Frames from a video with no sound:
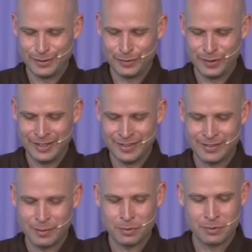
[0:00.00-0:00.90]
In the
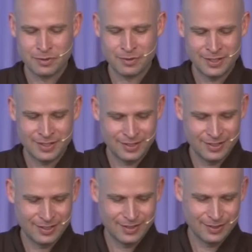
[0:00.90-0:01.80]
summer retreat,
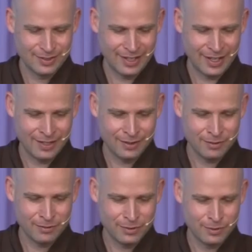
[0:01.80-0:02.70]
I
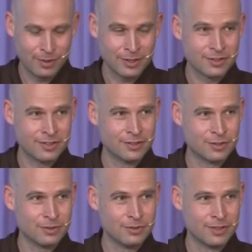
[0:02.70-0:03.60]
love to watch the
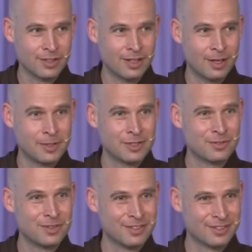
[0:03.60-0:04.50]
children climbing
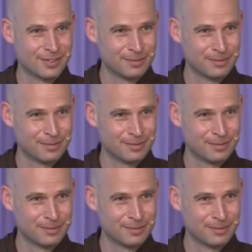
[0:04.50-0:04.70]
trees.